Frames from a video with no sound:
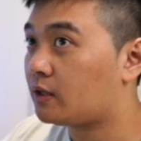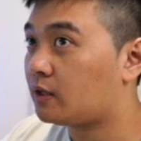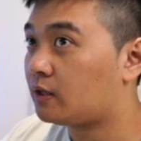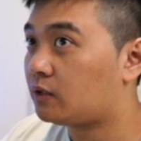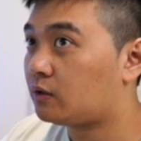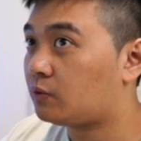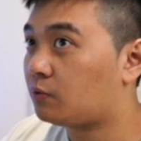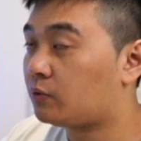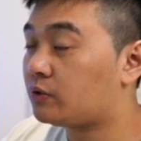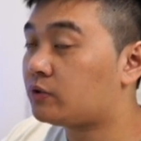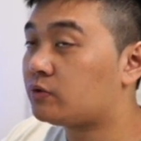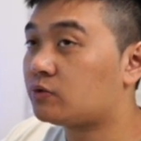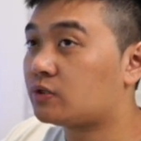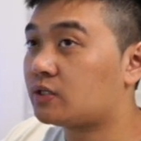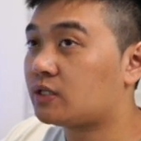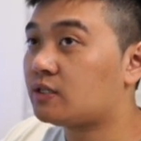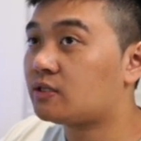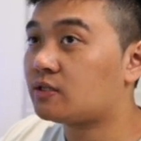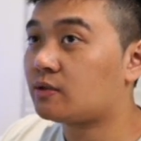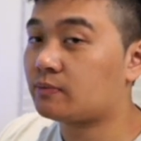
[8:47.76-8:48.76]
when you
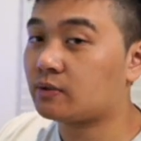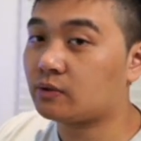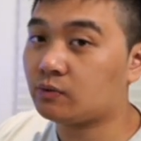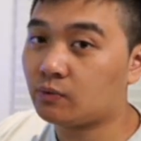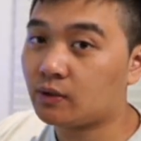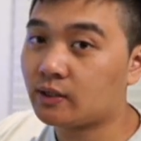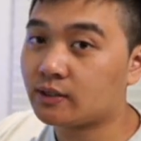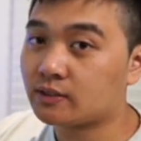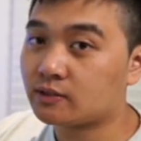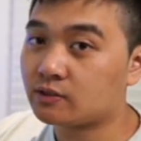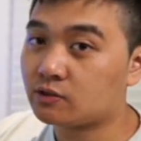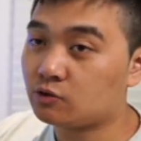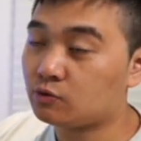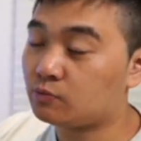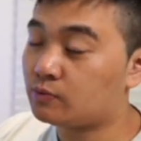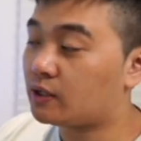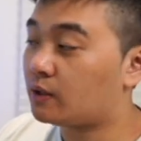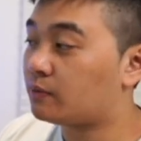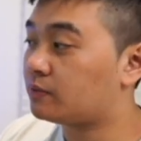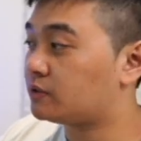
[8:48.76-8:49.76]
see something once, you'll
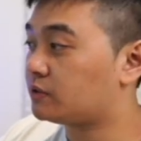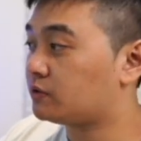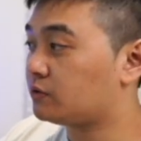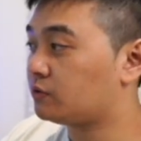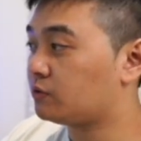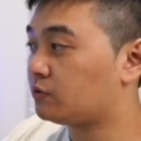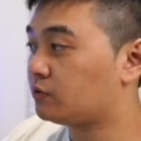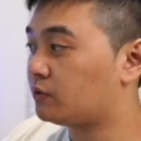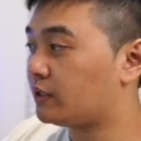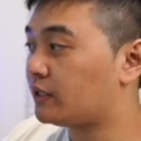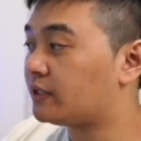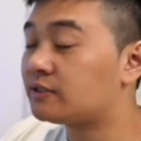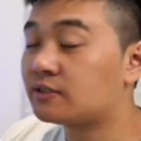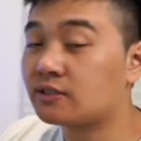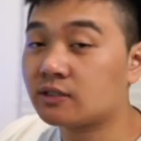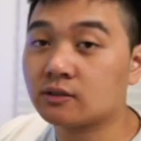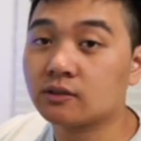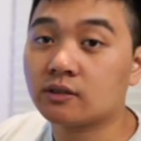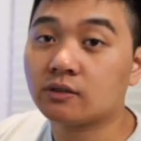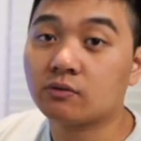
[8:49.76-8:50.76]
be able to
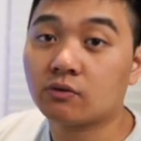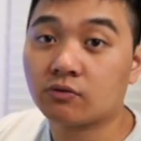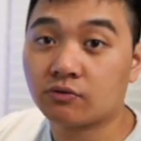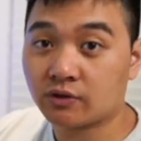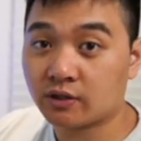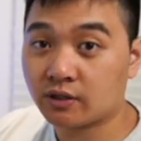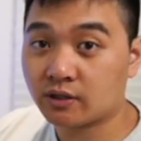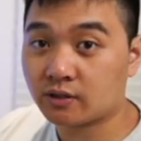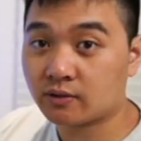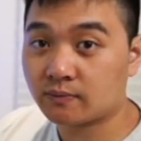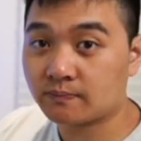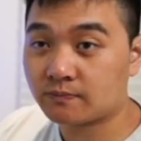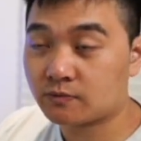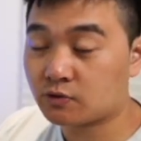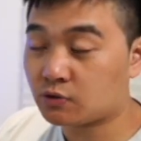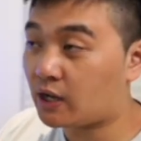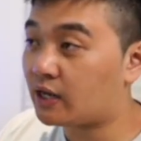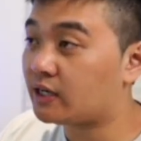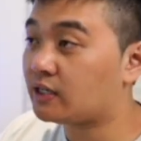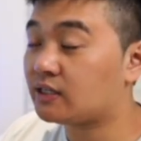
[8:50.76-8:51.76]
instantly refer
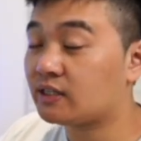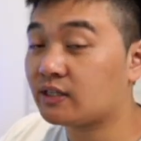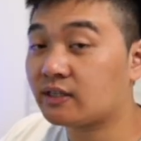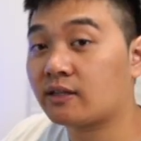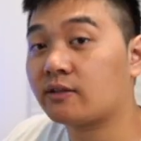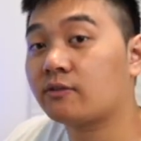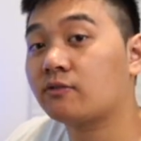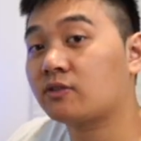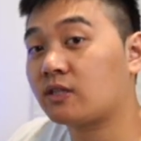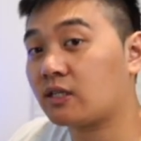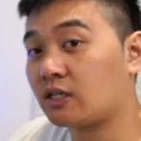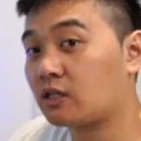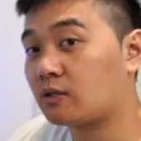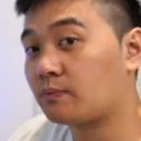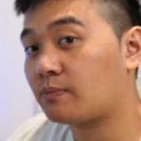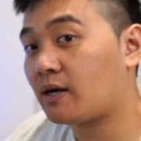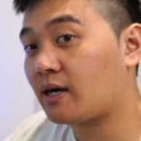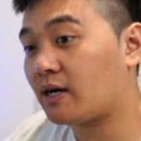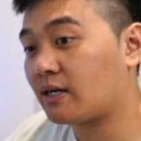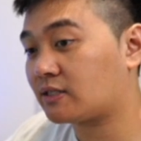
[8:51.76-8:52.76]
to anything that you've seen in the
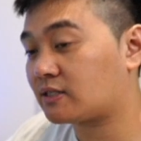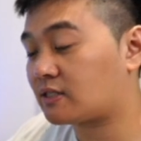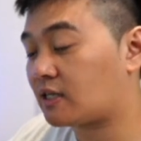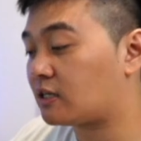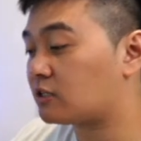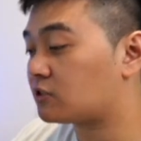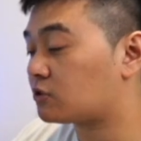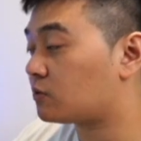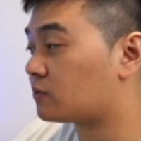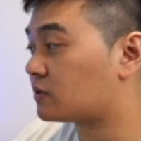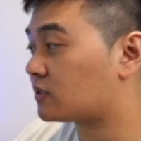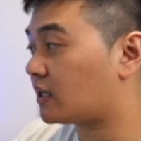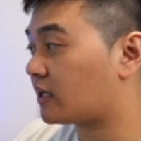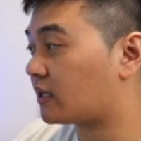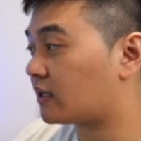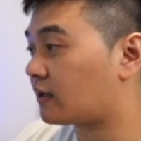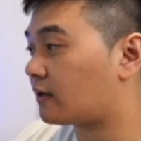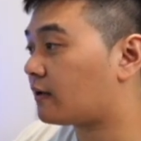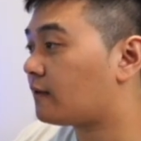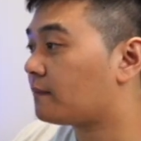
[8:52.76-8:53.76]
past, and it's almost
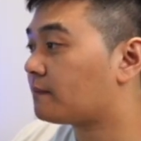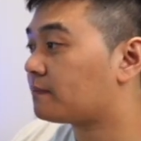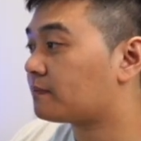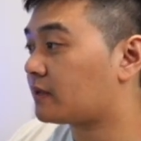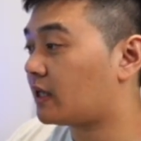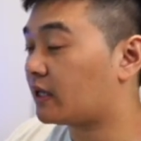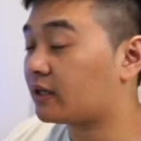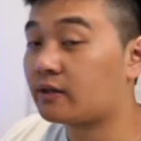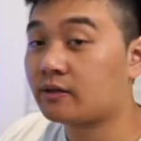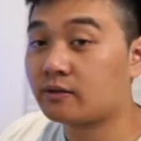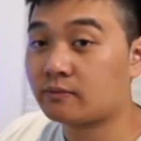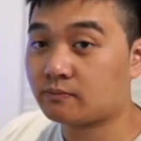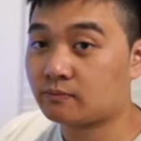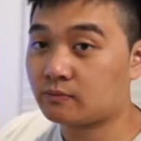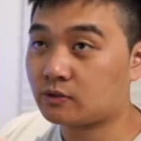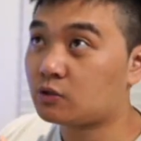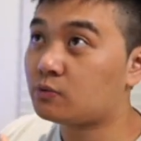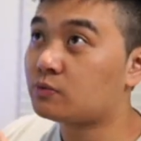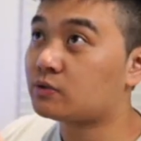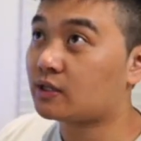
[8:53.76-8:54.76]
like, again,
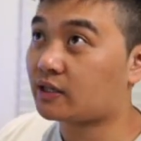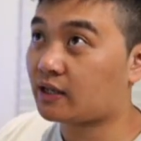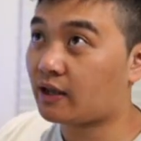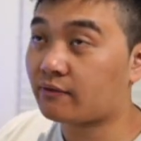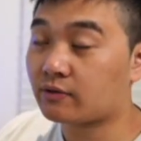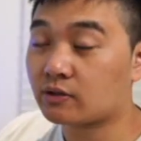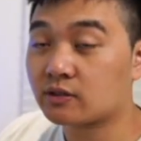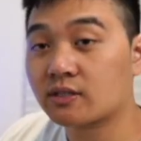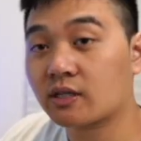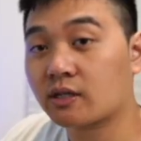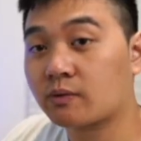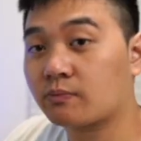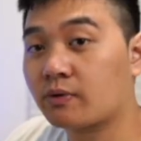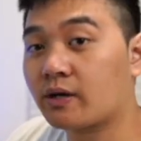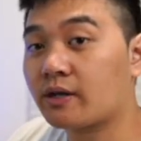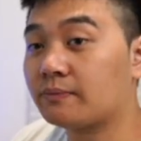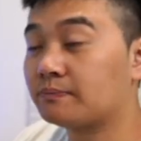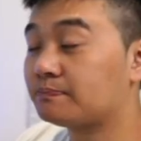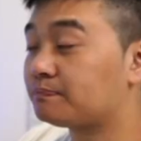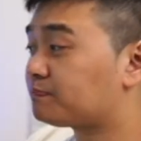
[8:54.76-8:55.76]
it's almost like having a second
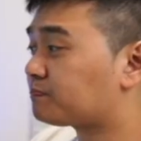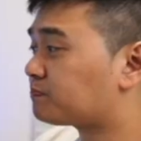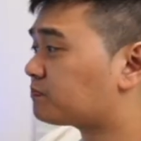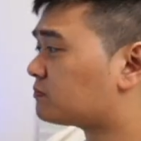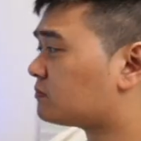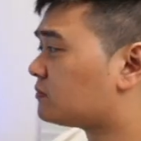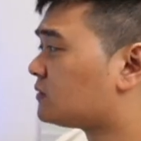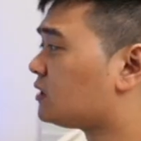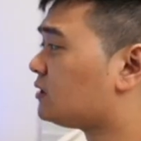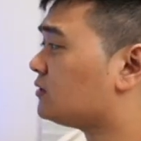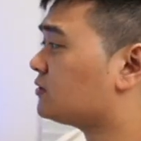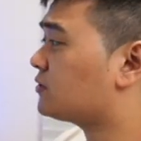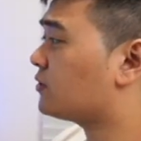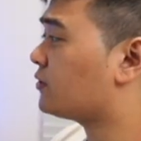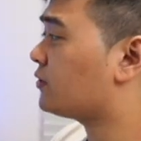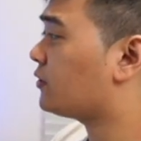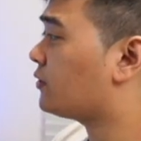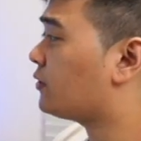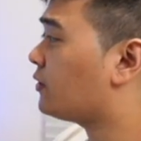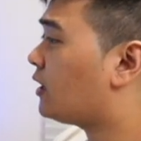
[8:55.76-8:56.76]
brain.
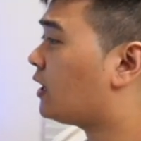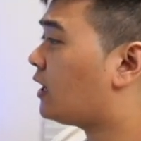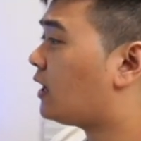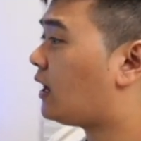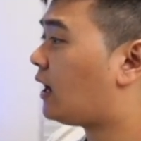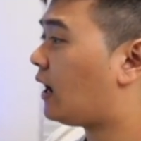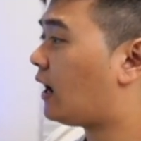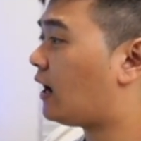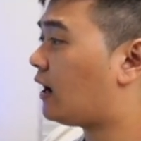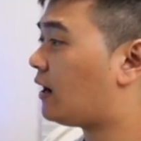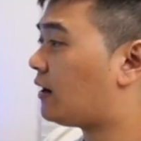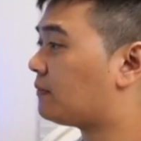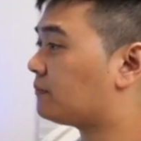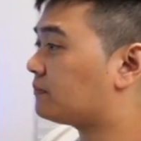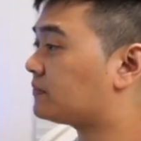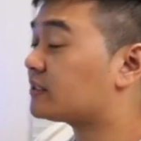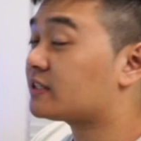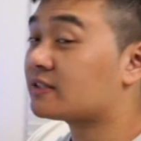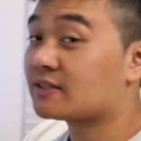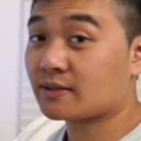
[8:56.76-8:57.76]
So
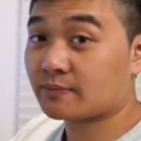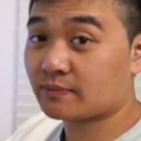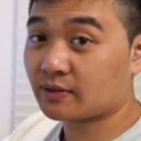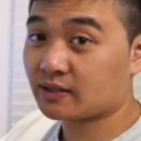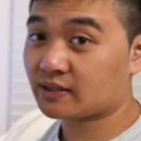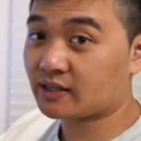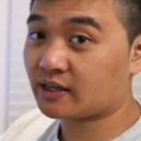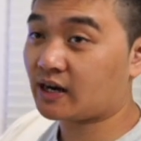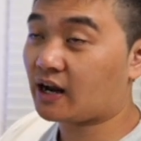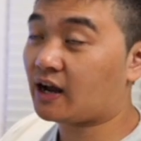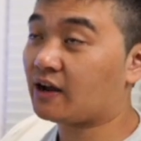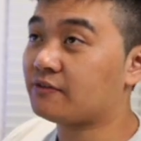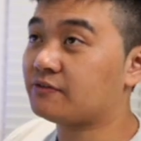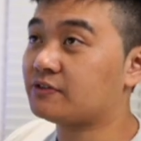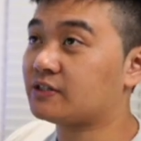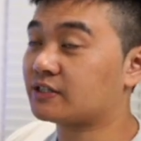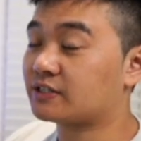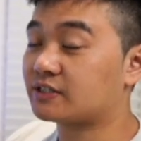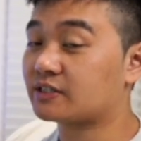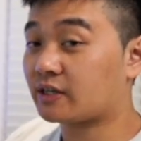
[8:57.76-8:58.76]
this is something that I've
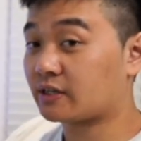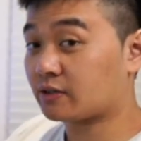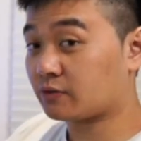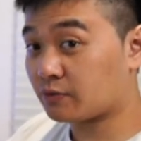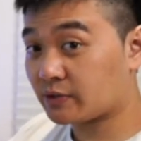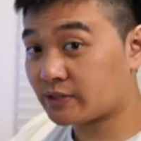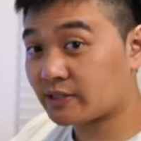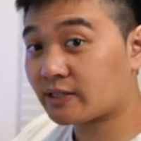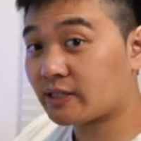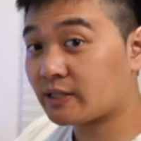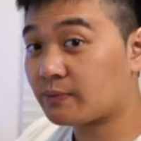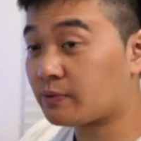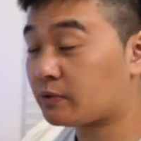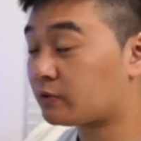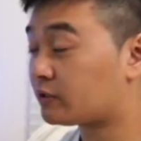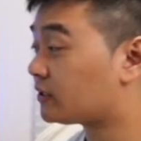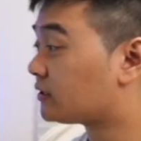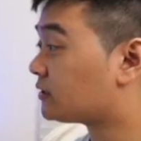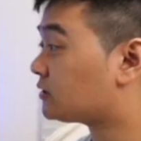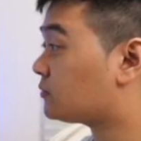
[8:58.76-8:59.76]
just started recently
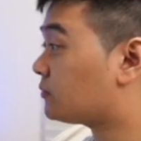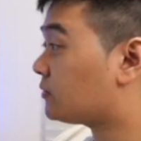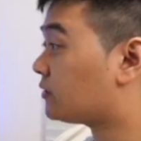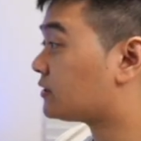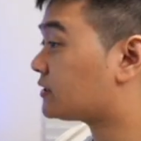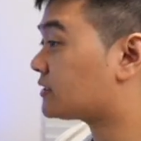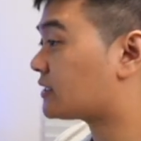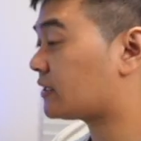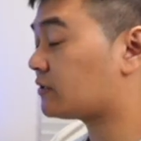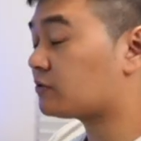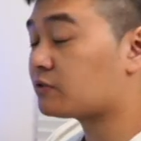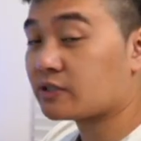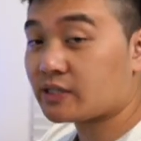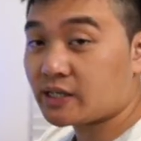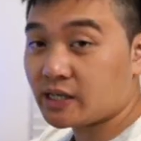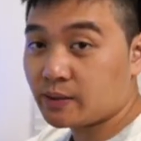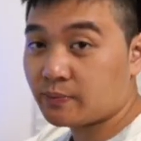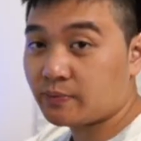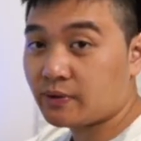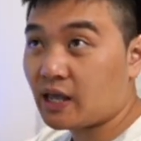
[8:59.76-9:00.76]
building, to be honest. I used to
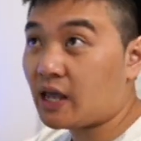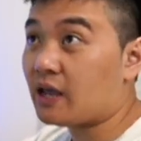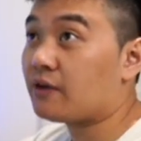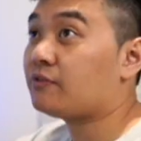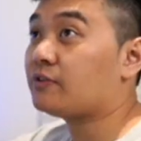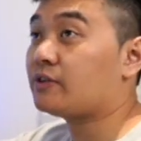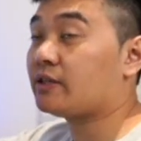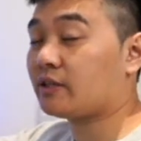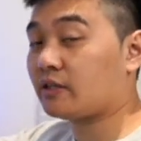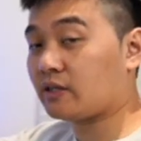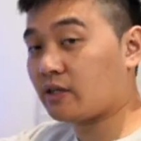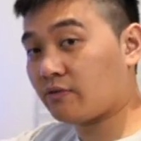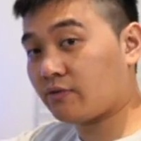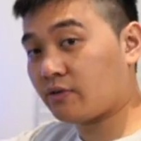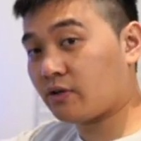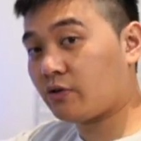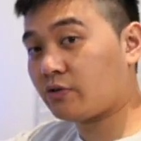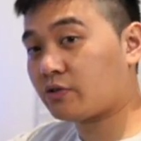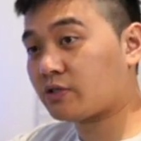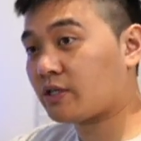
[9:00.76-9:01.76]
keep everything in
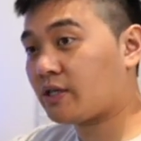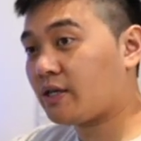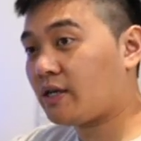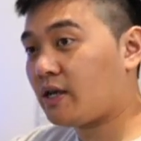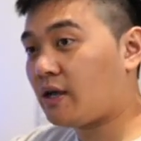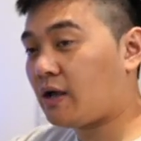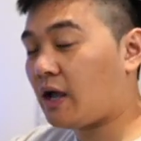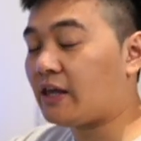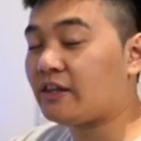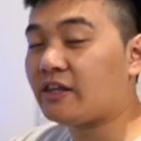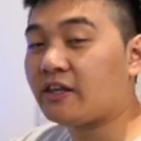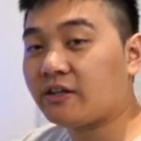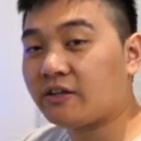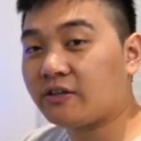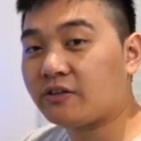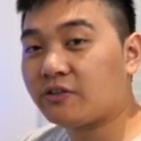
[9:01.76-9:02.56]
Evernote, and then you